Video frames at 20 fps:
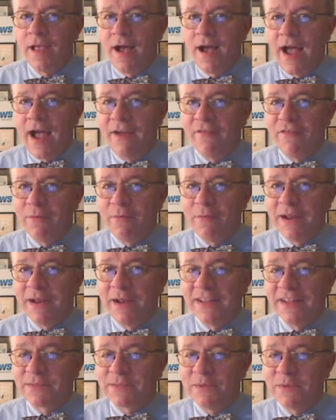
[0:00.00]
Hi
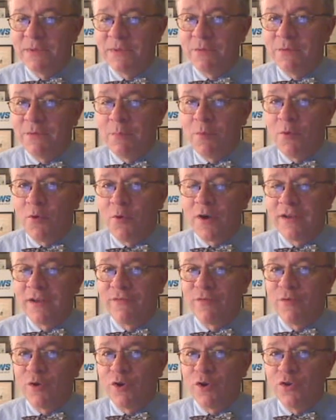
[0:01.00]
everybody, it's Sminty reporting
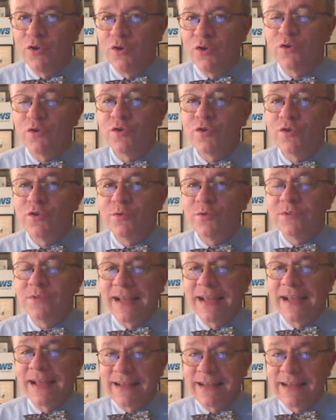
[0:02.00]
for
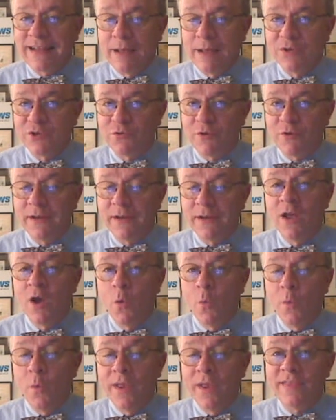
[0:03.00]
YourNews.com Detroit
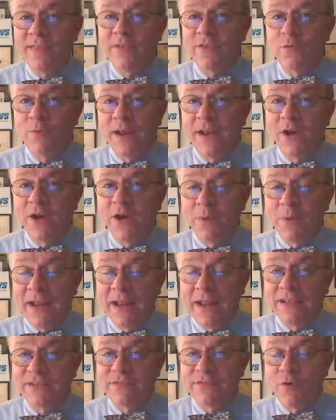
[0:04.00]
with the radio
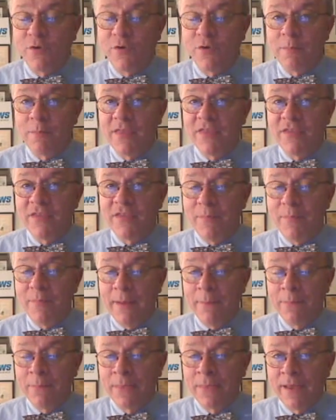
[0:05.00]
ratings for the month of
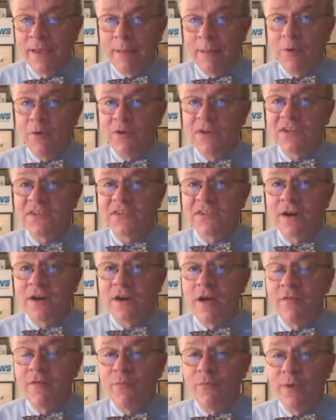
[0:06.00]
May. I'm going to
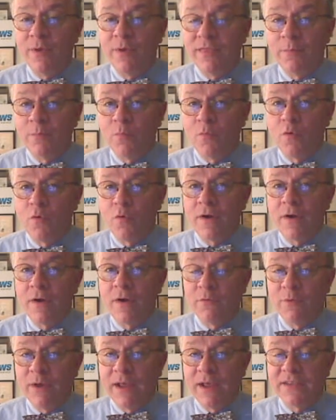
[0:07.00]
start off with the
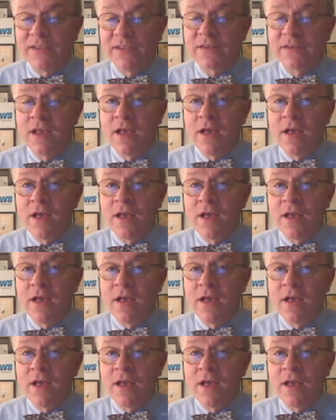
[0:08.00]
morning race